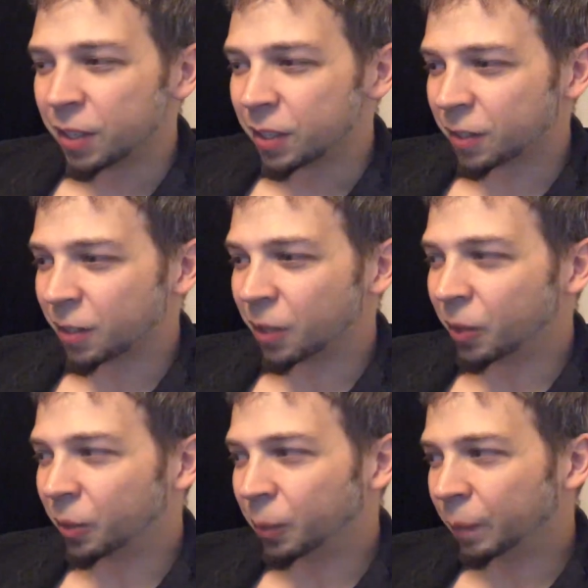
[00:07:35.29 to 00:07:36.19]

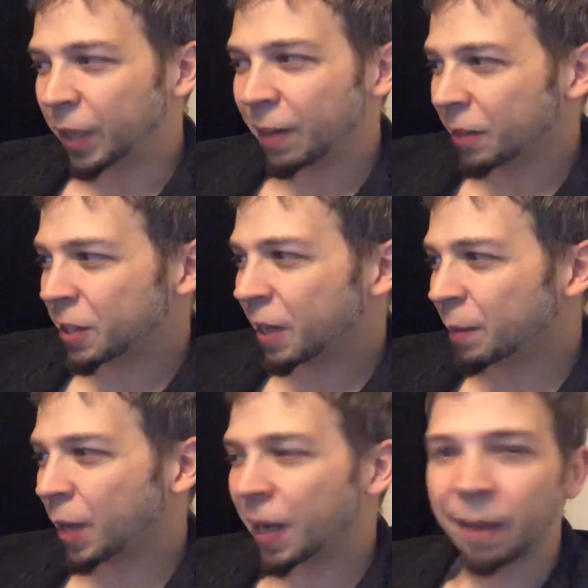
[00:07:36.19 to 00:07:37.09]
So, and every
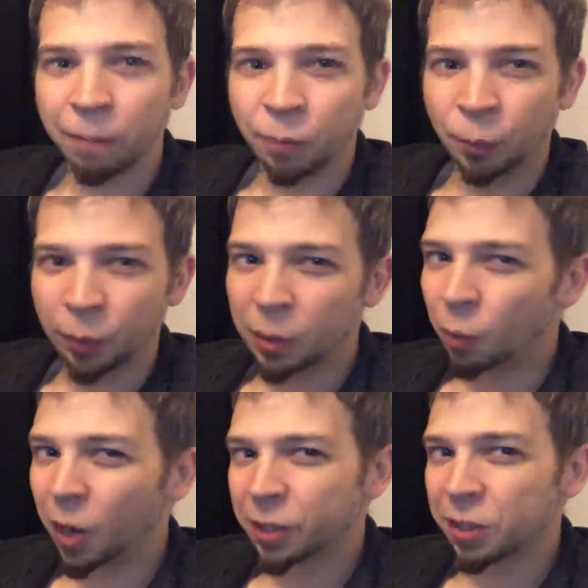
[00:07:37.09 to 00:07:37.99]
time I
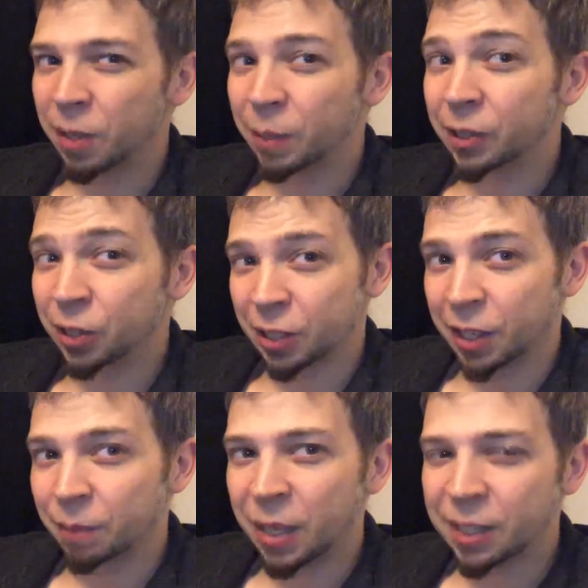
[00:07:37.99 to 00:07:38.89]
rewatch them, it just
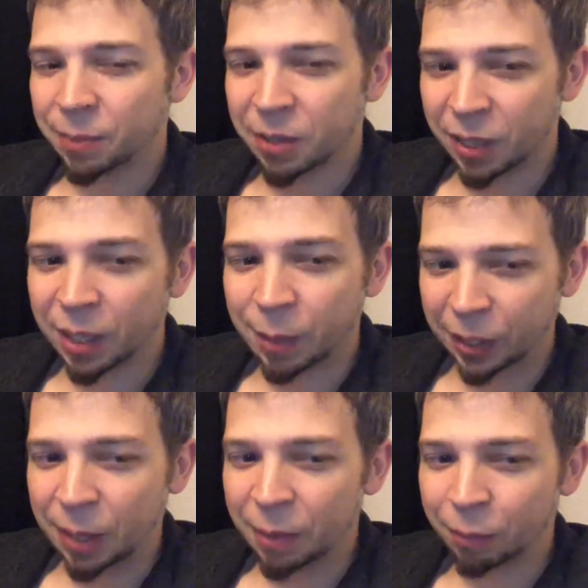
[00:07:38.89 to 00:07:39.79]
like makes me think
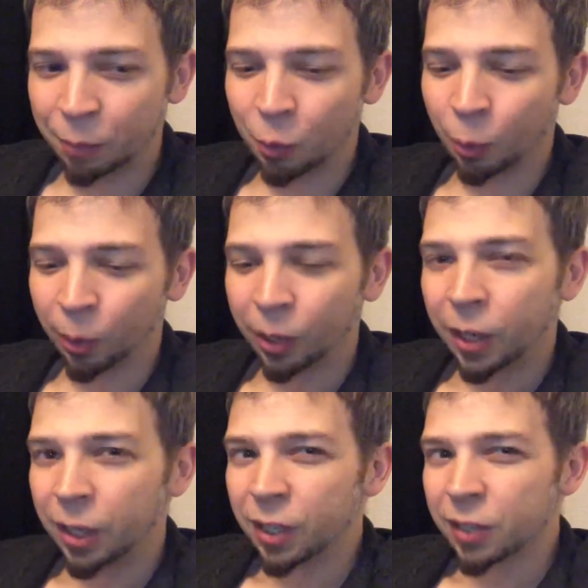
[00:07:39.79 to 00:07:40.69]
about them even more.
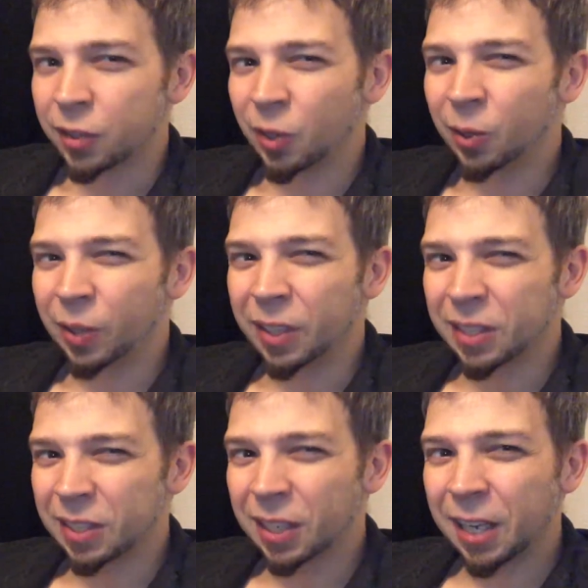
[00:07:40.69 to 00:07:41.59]
So
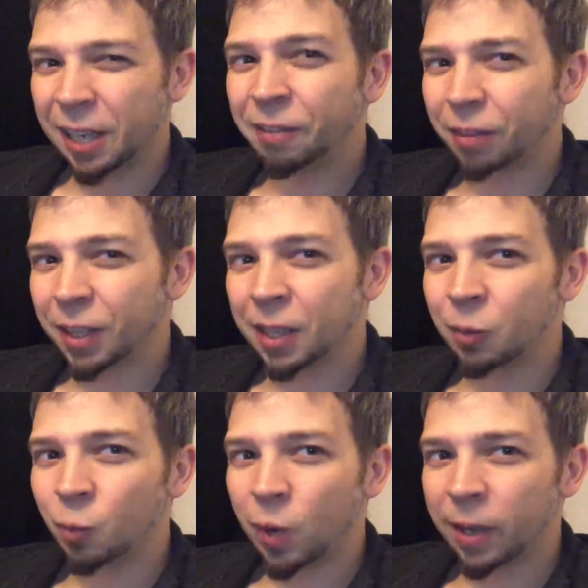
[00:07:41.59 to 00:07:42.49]
it's the kind of
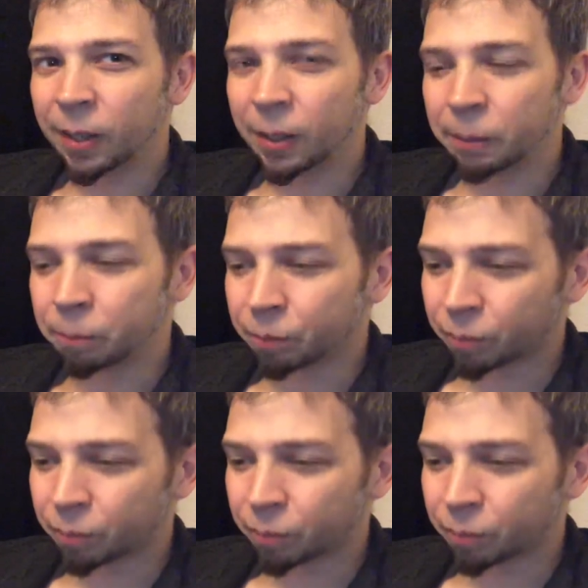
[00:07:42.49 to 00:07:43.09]
thing where,